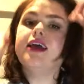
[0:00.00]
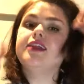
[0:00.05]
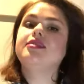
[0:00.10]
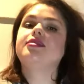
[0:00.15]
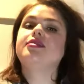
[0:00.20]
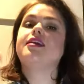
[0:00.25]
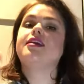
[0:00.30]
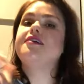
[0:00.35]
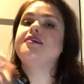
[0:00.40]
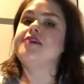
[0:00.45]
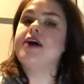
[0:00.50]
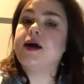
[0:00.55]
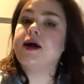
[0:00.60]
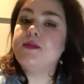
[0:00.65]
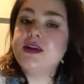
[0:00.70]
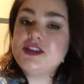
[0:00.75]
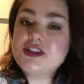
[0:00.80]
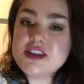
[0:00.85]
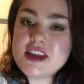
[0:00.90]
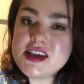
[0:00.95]
love how
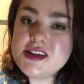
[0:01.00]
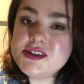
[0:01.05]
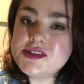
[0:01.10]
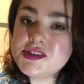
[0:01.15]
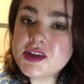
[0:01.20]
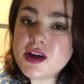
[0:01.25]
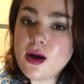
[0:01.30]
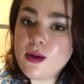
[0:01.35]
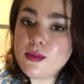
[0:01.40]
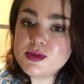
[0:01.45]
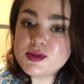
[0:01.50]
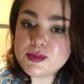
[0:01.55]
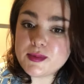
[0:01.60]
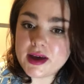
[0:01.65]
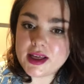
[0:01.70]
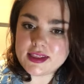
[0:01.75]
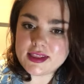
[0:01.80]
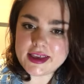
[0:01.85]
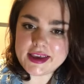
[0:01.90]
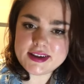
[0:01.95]
much they sculpt my
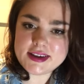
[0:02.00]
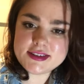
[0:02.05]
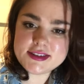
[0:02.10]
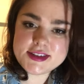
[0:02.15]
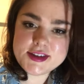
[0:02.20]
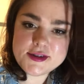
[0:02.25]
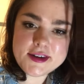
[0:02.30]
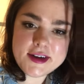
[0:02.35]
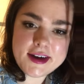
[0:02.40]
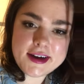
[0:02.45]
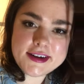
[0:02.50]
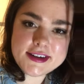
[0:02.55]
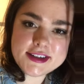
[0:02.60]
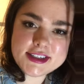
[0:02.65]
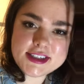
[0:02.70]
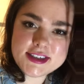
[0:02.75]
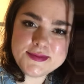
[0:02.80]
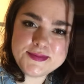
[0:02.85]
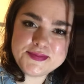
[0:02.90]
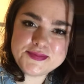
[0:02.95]
legs, you guys.